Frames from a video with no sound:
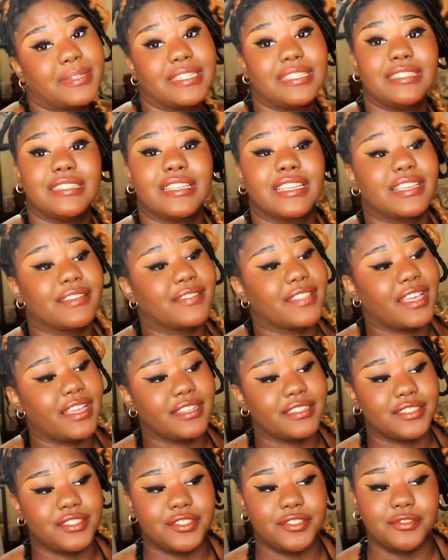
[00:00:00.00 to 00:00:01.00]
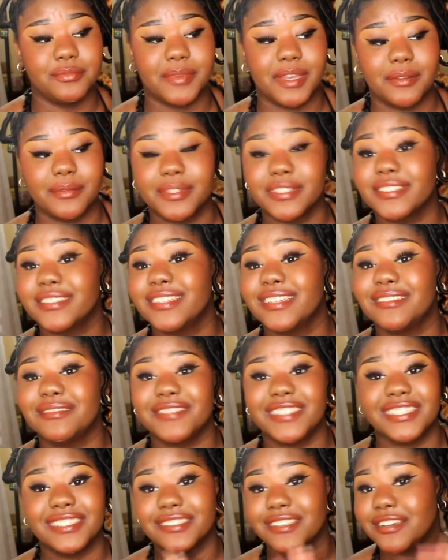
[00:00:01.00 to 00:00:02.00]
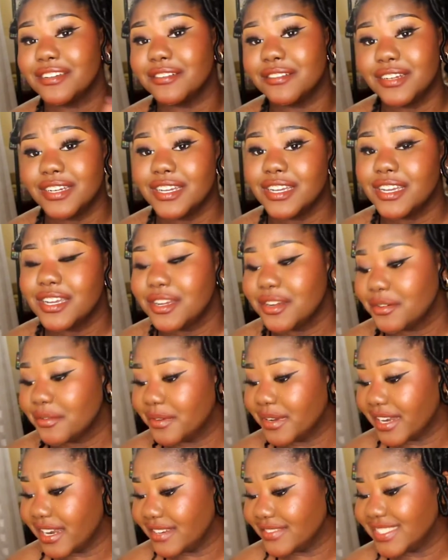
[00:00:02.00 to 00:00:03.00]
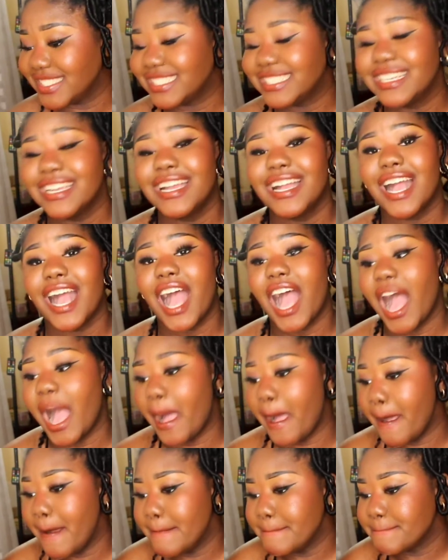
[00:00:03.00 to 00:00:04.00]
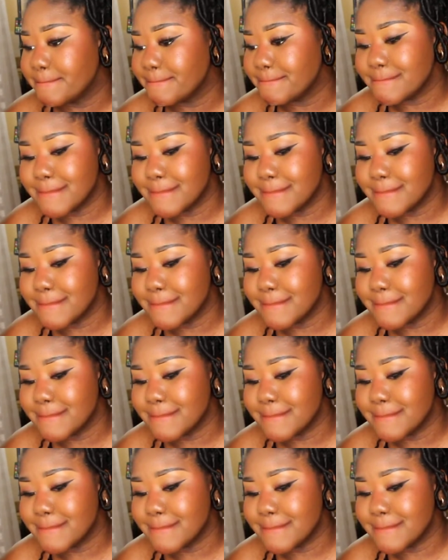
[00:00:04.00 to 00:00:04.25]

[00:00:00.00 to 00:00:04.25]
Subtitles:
wouldn't give that to my worst enemy, so whatever. Yeah,